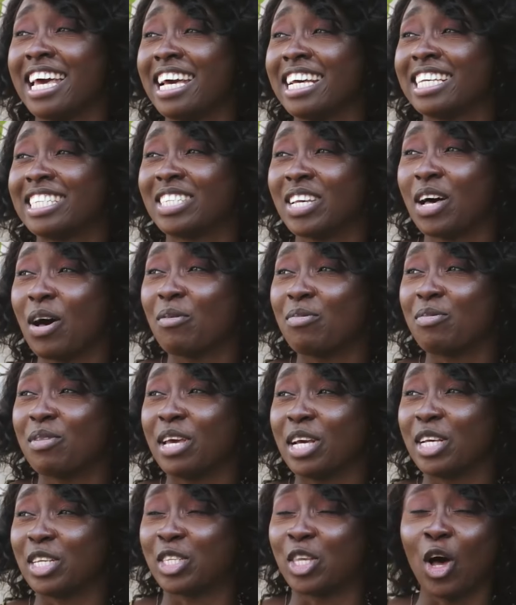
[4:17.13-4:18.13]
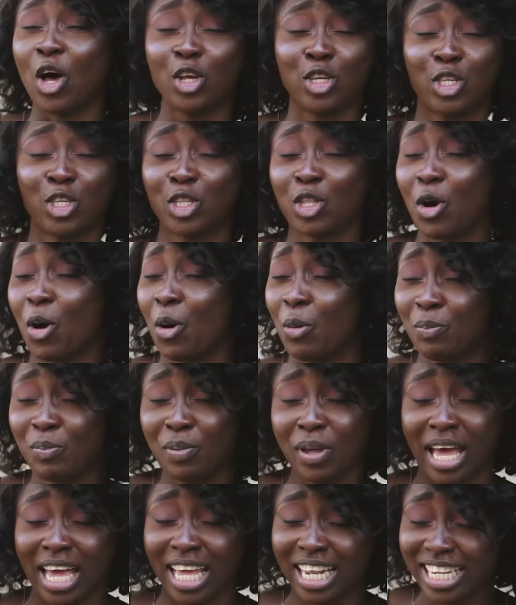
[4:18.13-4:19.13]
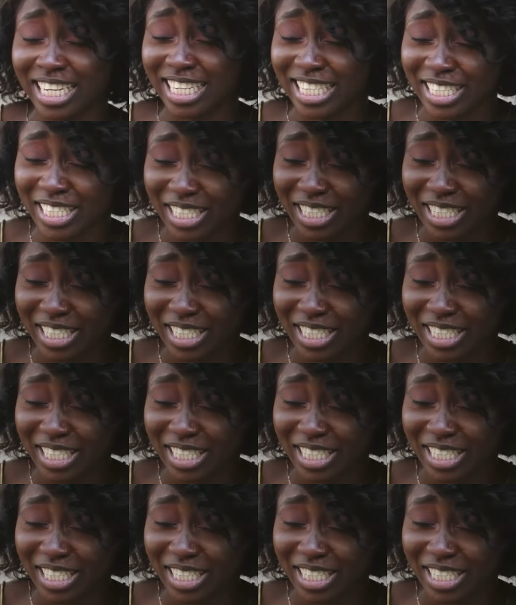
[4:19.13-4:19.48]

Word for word: Tell me if any of this sounds familiar.